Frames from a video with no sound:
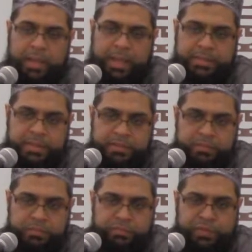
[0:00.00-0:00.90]
and then
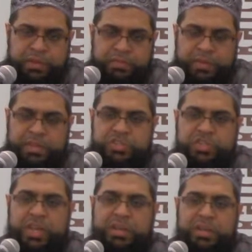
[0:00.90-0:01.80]
very, very
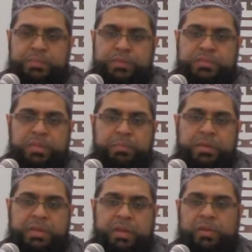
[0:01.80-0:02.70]
gently puts the
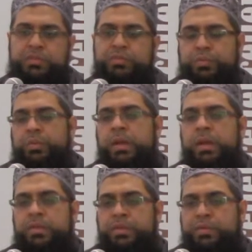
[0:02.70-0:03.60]
body onto
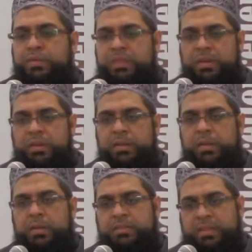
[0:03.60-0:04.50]
the
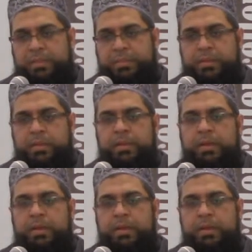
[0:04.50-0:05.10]
ghusl table.